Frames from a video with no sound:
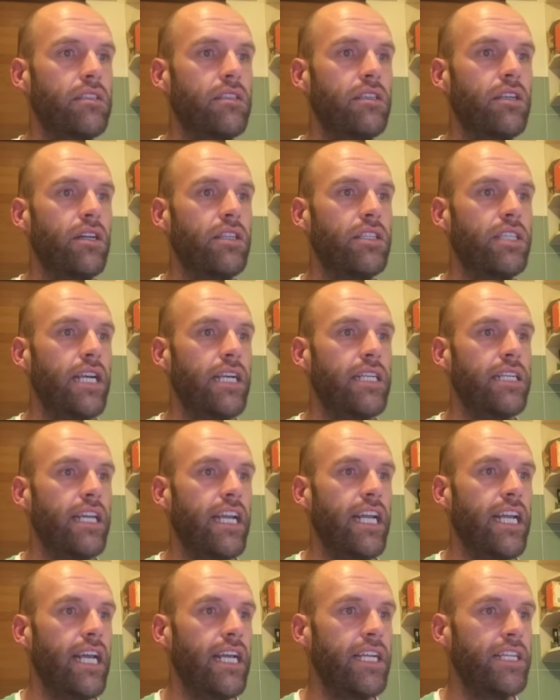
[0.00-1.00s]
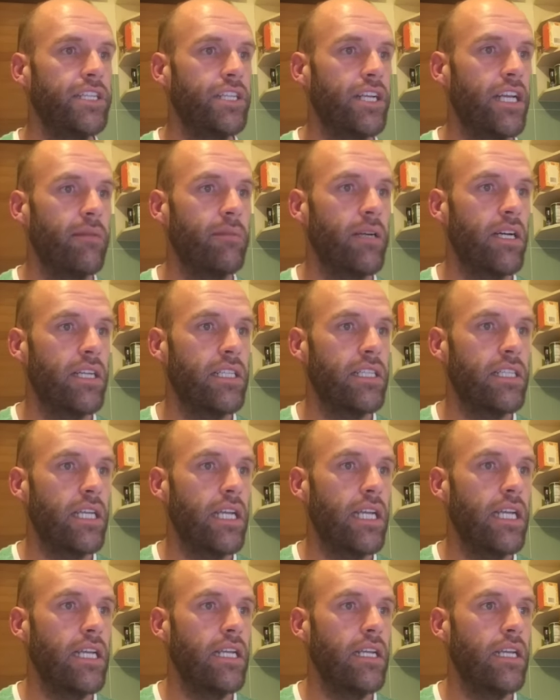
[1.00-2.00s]
contact
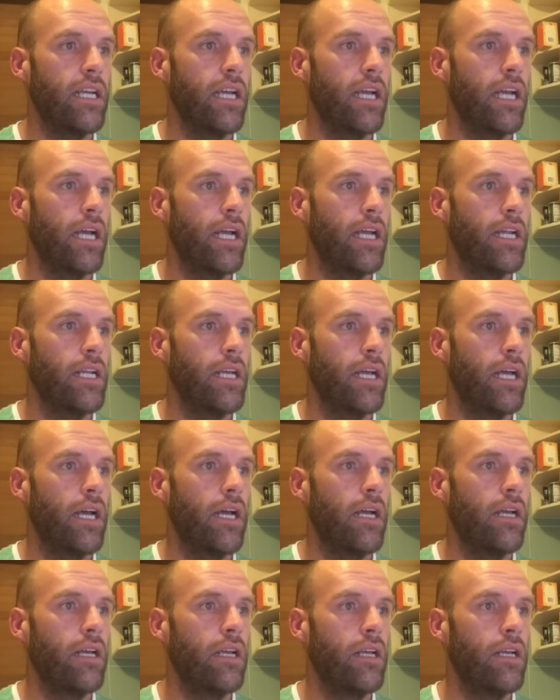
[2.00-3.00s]
NHMRC and uh,